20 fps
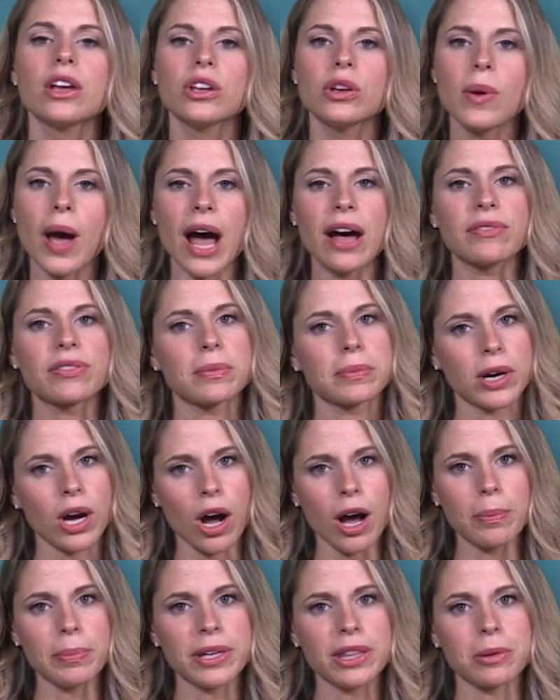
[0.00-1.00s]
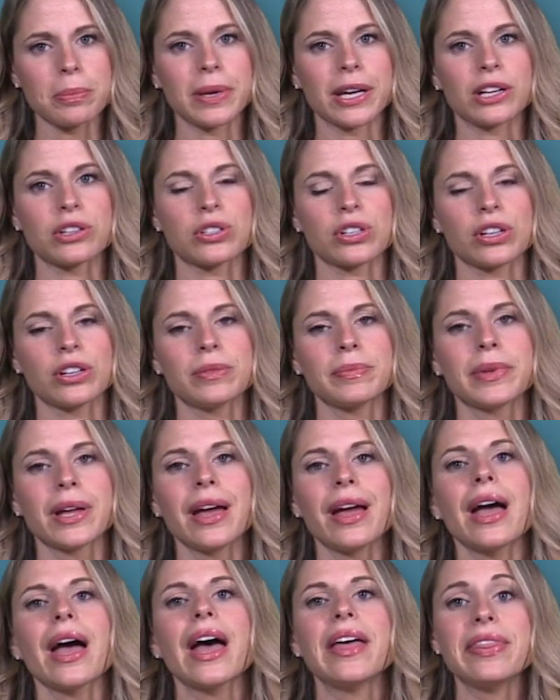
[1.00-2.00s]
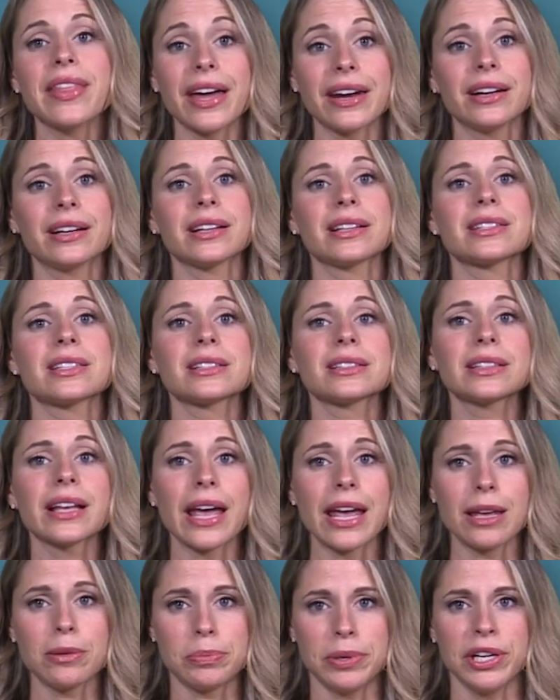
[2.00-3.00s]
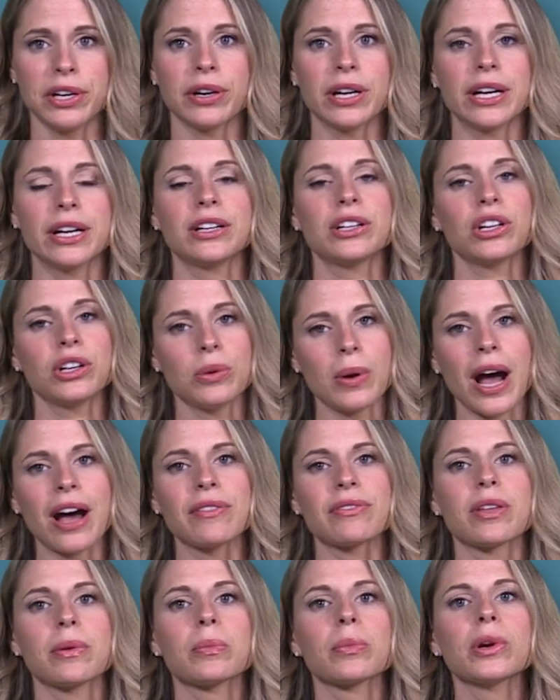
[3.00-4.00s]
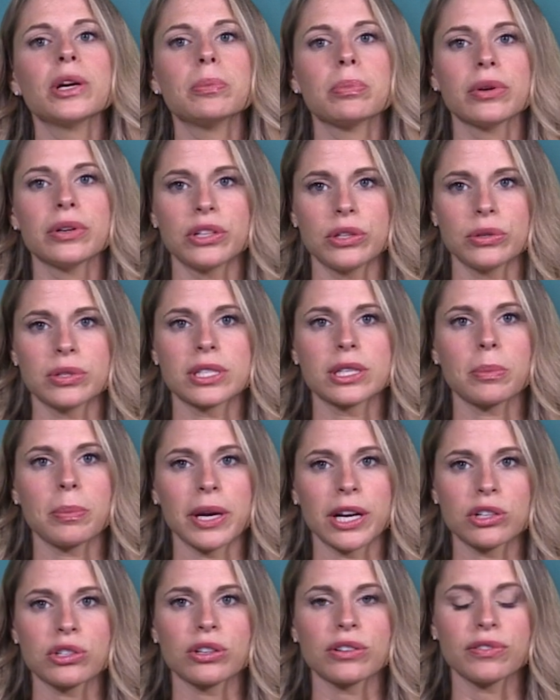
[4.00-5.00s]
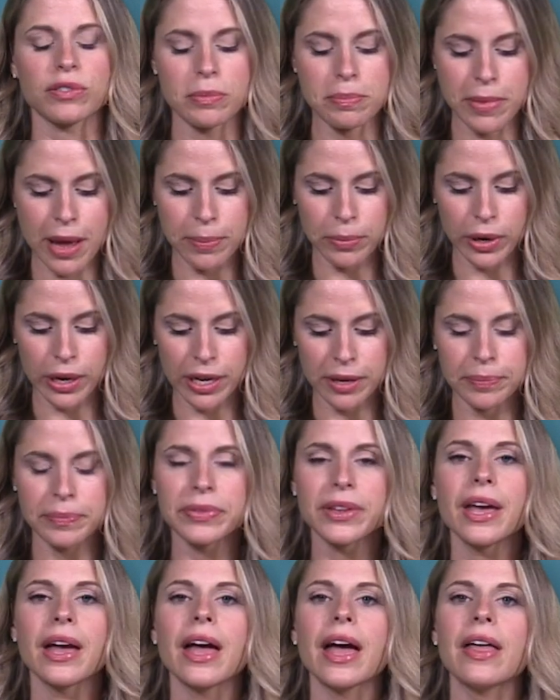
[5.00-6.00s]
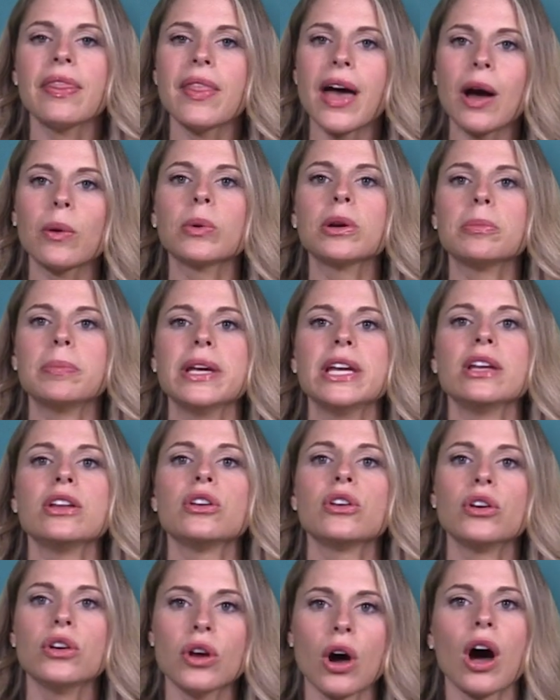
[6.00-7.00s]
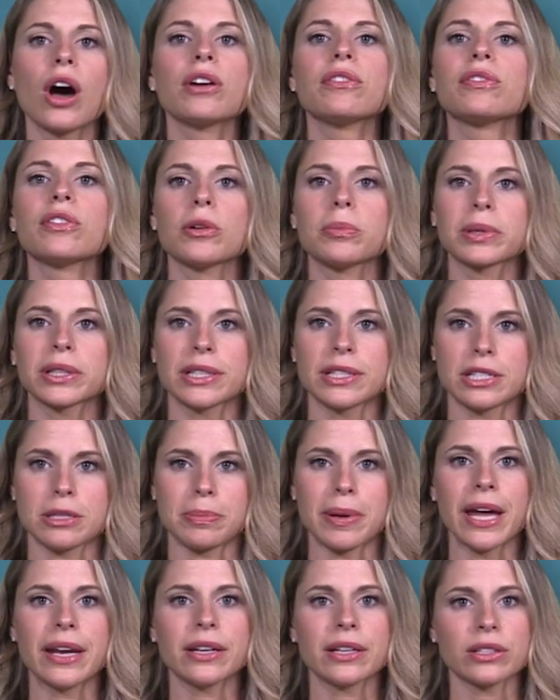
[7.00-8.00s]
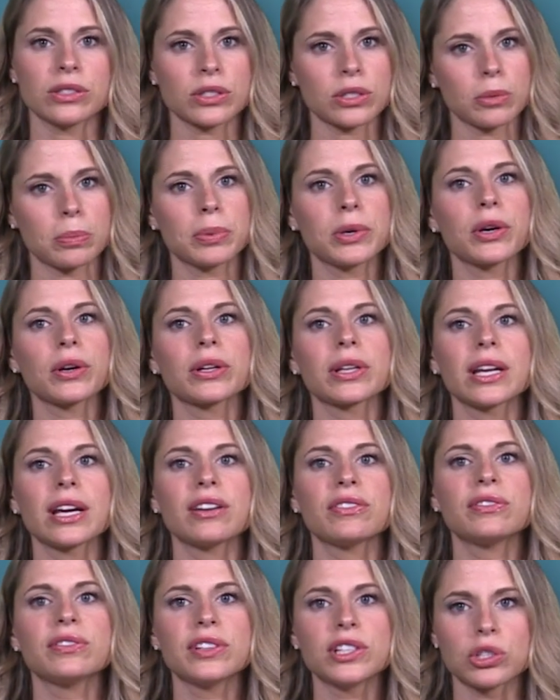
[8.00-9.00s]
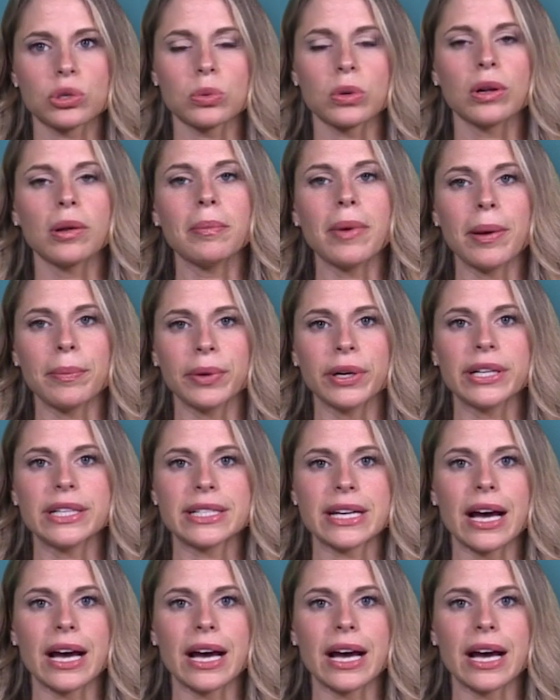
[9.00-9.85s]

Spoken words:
You have them copy the picture, and then at a delay period, you have them reproduce the picture from memory. And that would be non-verbally dependent, so purely a visual memory